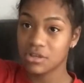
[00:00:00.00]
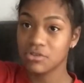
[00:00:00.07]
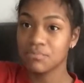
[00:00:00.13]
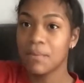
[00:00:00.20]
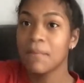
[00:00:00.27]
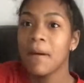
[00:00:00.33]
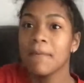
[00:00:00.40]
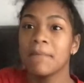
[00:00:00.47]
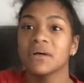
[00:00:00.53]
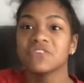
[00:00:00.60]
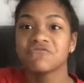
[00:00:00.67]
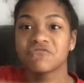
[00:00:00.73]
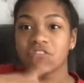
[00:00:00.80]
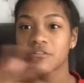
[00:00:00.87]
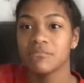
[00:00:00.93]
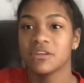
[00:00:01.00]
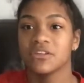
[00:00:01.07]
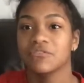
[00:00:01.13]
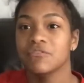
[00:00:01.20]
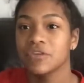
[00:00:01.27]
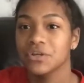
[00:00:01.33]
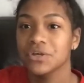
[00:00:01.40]
but my best friend makes
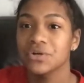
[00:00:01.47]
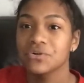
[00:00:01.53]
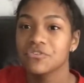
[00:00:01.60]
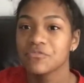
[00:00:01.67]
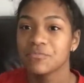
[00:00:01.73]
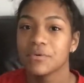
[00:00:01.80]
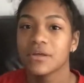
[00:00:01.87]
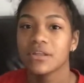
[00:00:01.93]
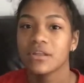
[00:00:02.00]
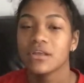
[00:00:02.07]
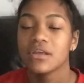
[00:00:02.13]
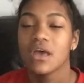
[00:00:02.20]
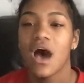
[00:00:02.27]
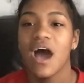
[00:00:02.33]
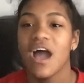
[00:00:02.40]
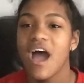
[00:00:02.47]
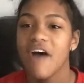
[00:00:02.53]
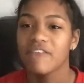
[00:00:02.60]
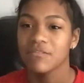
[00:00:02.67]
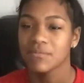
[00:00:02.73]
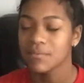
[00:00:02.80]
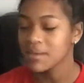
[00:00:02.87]
videos, but I
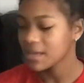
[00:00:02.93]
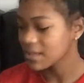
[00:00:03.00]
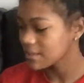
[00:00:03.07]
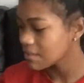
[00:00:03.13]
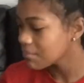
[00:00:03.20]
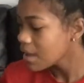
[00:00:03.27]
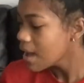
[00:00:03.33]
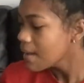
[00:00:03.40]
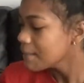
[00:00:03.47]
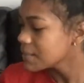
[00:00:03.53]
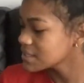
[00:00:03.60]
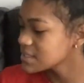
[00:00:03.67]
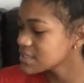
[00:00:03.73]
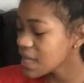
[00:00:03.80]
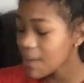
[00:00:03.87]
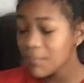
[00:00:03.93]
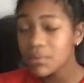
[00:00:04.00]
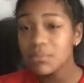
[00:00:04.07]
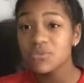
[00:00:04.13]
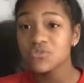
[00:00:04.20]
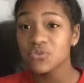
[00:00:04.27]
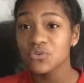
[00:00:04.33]
haven't been making them. But today I'm
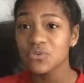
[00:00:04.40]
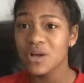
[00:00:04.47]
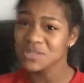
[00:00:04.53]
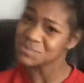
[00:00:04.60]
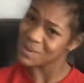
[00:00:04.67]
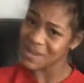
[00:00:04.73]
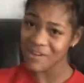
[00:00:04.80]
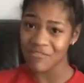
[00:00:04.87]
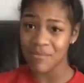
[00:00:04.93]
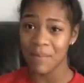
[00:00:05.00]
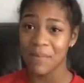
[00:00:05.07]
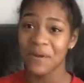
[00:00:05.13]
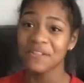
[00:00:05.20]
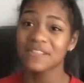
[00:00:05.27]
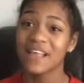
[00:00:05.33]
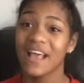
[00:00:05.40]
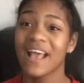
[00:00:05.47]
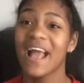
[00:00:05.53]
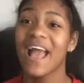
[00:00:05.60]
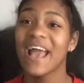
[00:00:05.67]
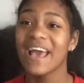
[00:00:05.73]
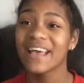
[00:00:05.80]
gonna be showing you guys what I got for my
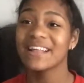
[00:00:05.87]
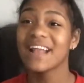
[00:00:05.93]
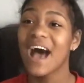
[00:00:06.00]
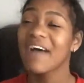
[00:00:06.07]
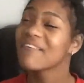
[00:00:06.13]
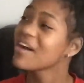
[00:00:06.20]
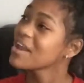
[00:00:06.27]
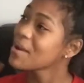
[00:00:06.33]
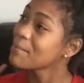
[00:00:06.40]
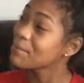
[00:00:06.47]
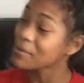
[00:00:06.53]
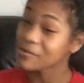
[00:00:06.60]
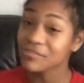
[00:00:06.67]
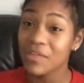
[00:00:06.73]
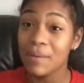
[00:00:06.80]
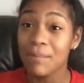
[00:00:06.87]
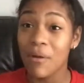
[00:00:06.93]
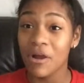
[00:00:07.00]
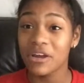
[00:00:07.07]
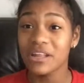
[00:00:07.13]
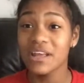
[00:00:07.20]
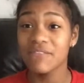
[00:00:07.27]
birthday, and I've had a birthday
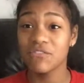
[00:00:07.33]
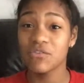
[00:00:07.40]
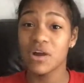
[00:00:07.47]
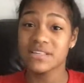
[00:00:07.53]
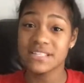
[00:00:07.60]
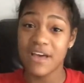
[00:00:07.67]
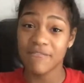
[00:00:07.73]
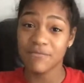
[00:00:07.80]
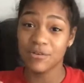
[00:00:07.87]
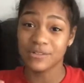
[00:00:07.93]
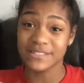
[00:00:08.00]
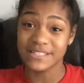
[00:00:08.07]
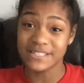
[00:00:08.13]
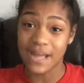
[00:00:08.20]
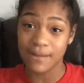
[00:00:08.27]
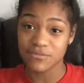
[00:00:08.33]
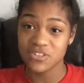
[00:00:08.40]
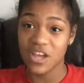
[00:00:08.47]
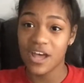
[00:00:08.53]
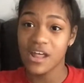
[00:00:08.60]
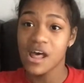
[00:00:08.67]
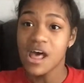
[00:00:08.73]
party. If you guys have me on
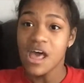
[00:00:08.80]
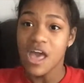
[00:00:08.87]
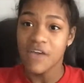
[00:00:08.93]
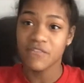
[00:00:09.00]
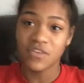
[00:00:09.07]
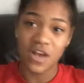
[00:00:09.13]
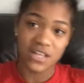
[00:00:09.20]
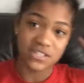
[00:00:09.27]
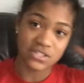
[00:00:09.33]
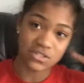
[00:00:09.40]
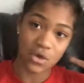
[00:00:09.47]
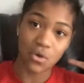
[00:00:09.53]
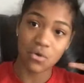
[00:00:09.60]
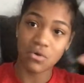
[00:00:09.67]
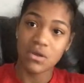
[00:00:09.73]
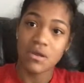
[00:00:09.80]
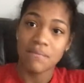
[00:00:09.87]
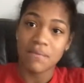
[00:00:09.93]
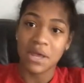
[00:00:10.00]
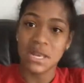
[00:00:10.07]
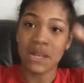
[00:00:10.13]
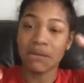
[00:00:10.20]
Snapchat, if you guys don't,
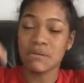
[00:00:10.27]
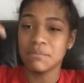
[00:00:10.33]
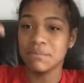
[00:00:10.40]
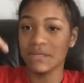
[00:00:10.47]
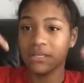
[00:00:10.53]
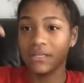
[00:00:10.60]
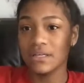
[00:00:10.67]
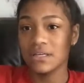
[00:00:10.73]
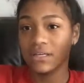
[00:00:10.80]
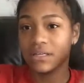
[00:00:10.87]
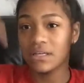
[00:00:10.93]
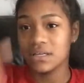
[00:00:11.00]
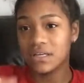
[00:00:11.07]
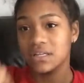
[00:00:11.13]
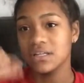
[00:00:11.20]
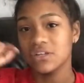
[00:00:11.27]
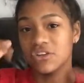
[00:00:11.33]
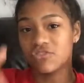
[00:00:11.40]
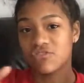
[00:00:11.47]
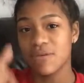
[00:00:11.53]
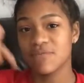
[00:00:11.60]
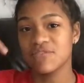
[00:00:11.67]
my name will be in the
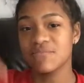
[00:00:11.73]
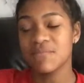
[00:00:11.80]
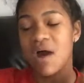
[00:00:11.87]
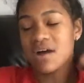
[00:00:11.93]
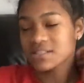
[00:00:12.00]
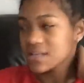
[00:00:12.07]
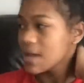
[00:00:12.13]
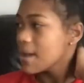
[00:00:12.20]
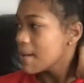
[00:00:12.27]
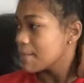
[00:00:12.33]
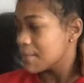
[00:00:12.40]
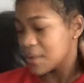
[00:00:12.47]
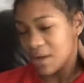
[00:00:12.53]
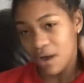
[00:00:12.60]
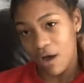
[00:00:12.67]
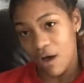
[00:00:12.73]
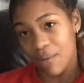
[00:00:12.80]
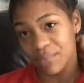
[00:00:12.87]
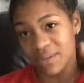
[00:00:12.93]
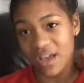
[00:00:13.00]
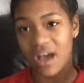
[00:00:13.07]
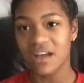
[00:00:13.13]
description box. But
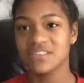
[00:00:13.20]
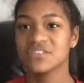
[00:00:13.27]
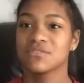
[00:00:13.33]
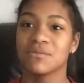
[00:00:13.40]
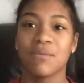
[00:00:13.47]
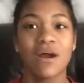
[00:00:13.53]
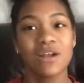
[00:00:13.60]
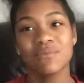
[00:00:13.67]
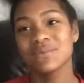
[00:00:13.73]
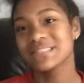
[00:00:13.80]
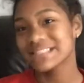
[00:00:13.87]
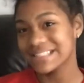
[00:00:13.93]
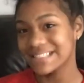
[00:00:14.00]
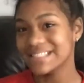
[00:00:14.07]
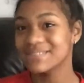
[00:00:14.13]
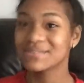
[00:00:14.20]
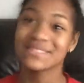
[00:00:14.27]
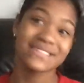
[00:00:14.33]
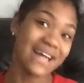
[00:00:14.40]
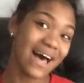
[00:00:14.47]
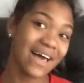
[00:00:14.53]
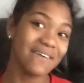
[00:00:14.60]
yeah, so the party was lit, it was
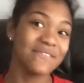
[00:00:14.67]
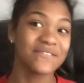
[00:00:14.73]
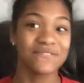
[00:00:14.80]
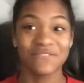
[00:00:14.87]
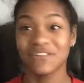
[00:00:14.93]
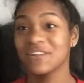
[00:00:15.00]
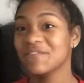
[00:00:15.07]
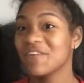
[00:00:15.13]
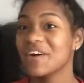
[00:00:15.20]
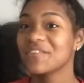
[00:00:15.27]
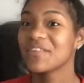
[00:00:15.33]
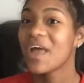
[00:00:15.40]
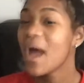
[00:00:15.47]
live, really fun.